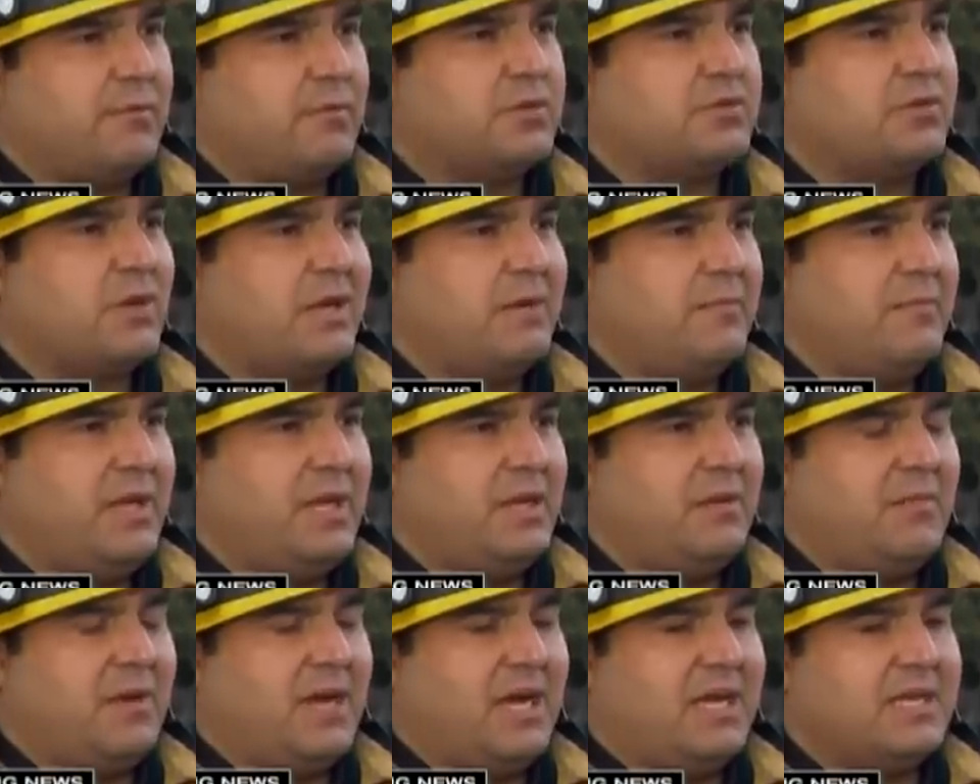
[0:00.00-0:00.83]
of it. We're trying to
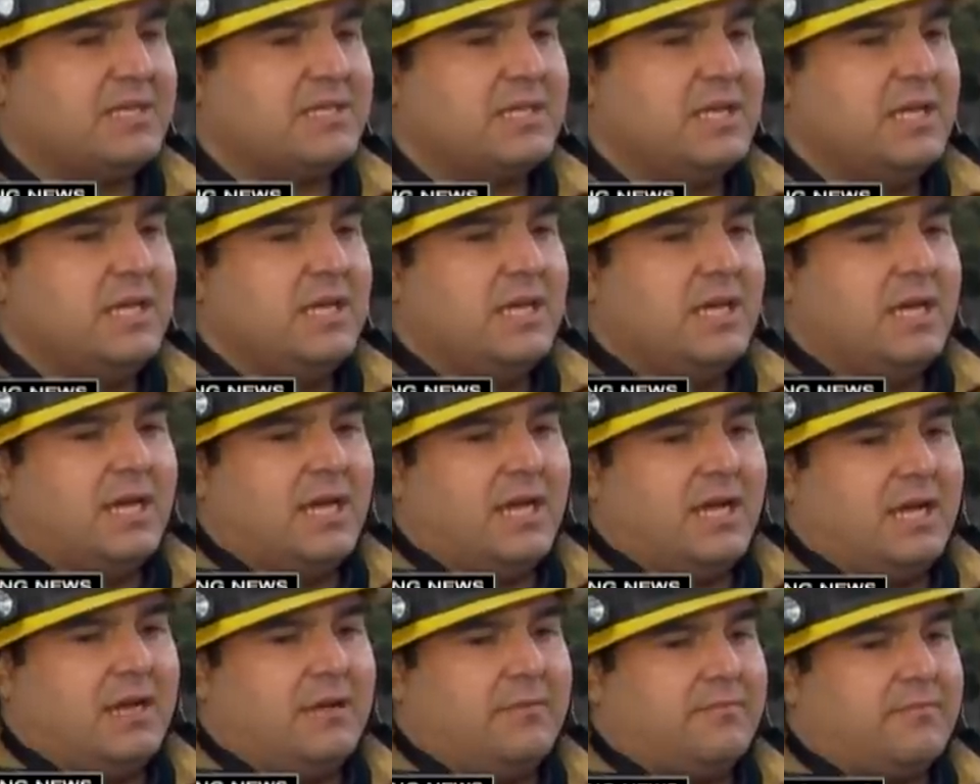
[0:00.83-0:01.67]
minimize
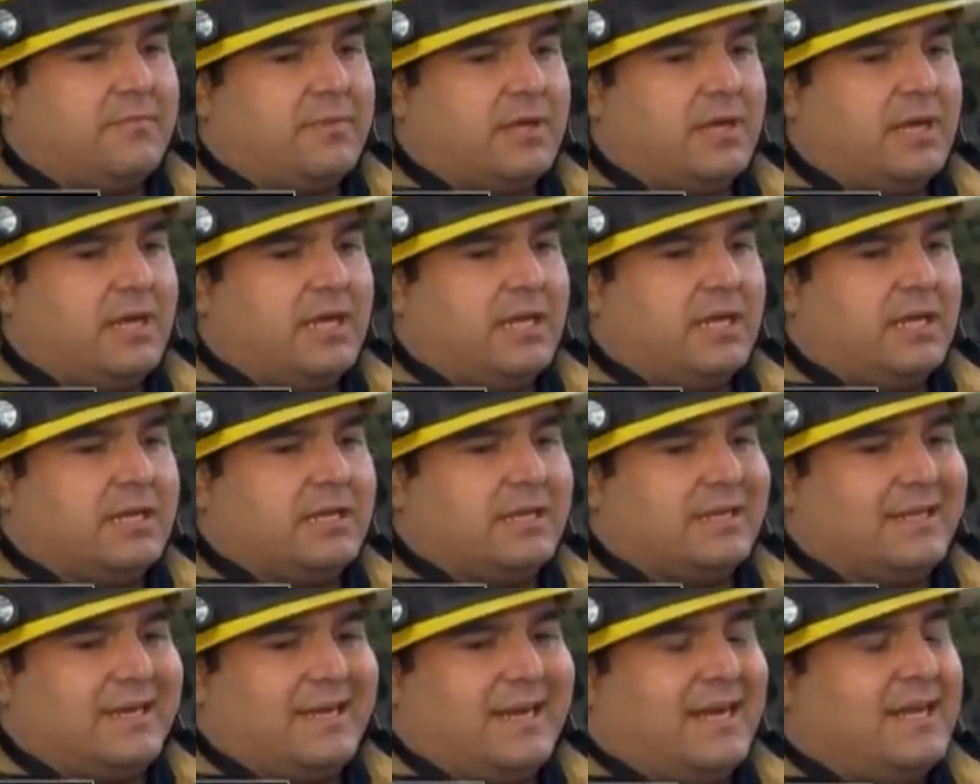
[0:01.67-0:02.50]
um,
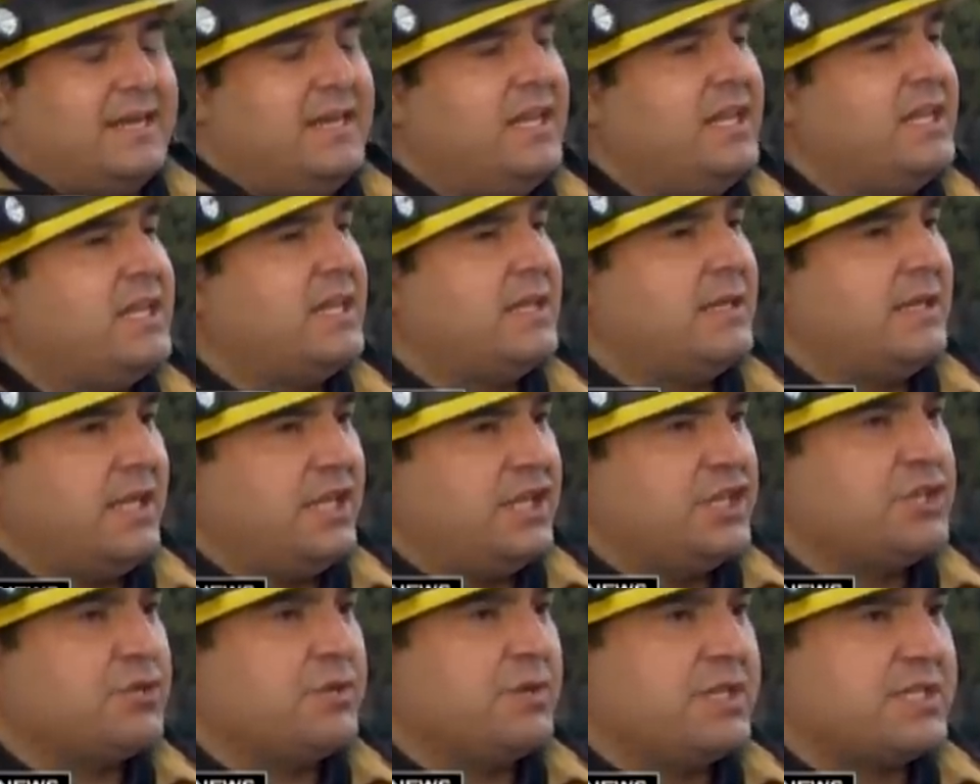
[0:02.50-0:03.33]
unneeded
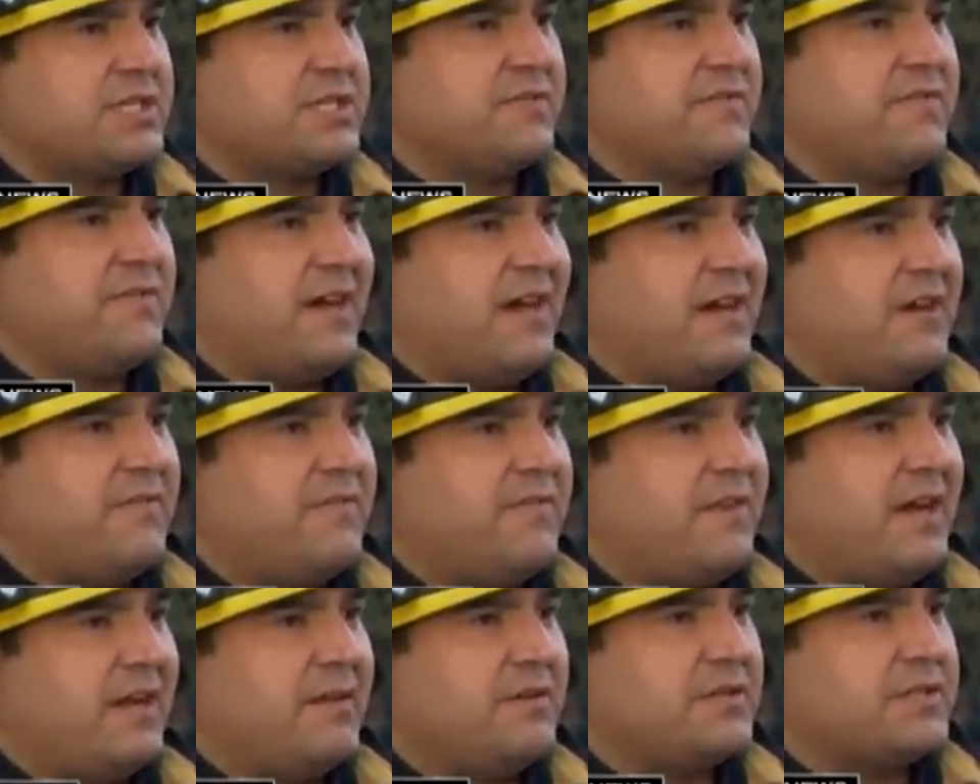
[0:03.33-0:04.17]
injuries to
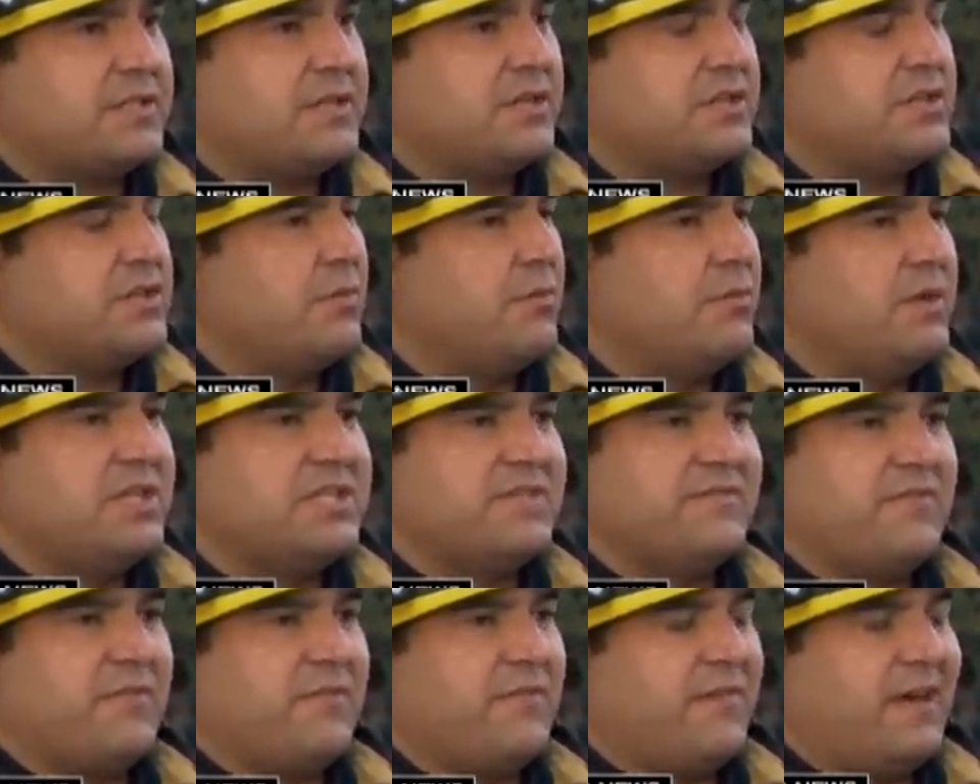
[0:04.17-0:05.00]
firefighters. There's no
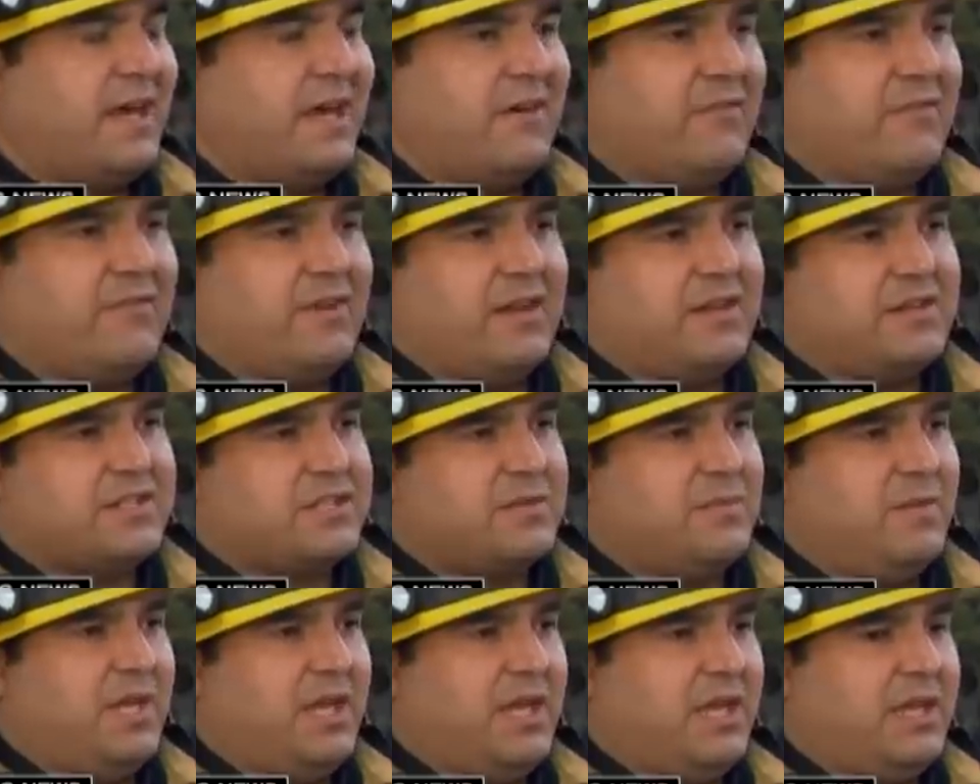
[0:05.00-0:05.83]
reason for
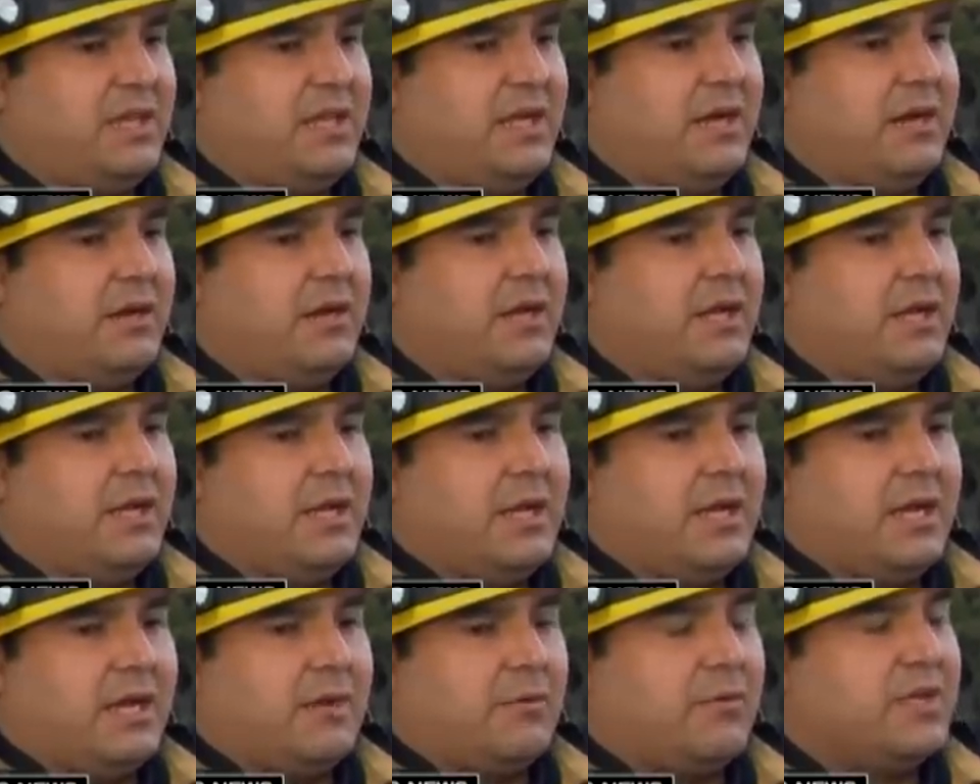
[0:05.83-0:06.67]
firefighters to be in there
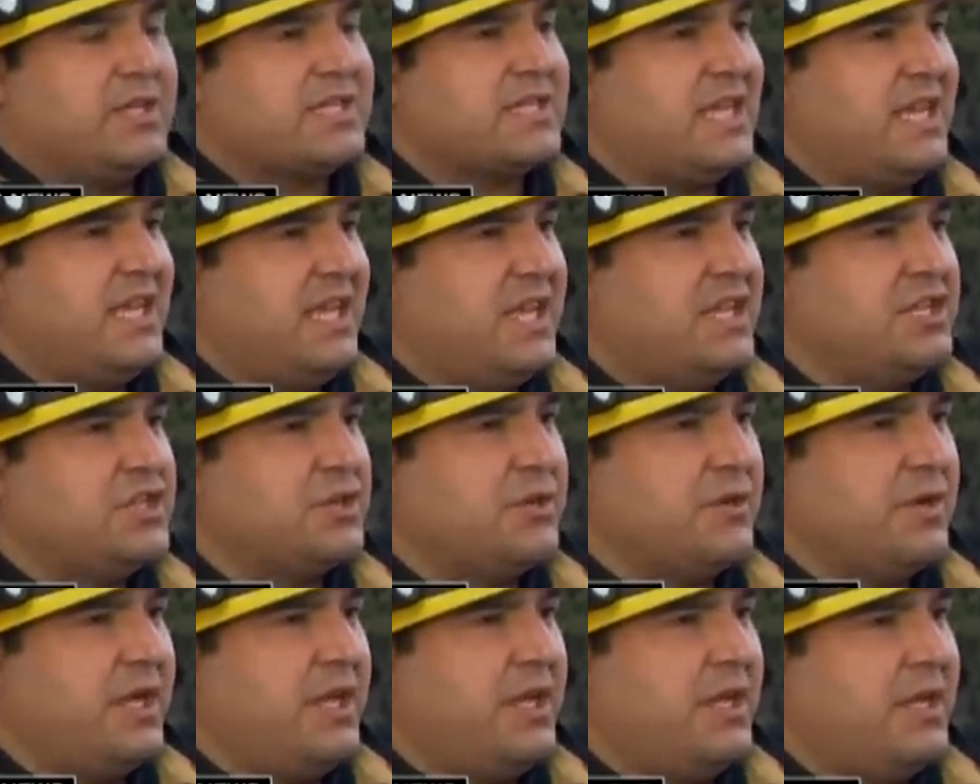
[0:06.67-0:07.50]
uh, risking
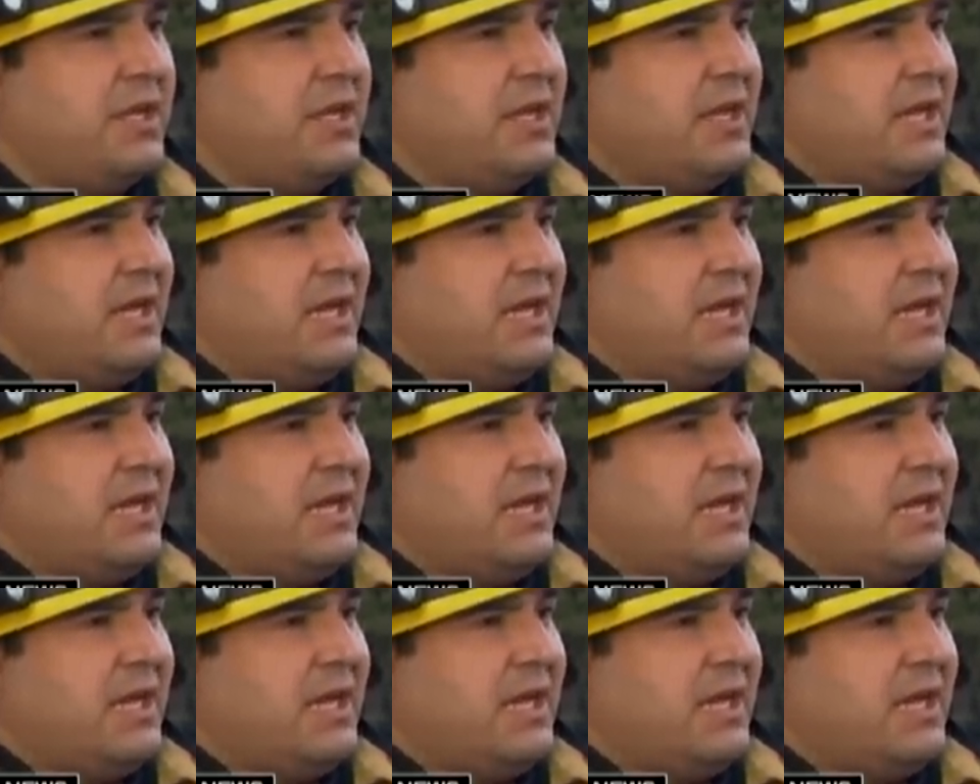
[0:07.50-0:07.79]
injury.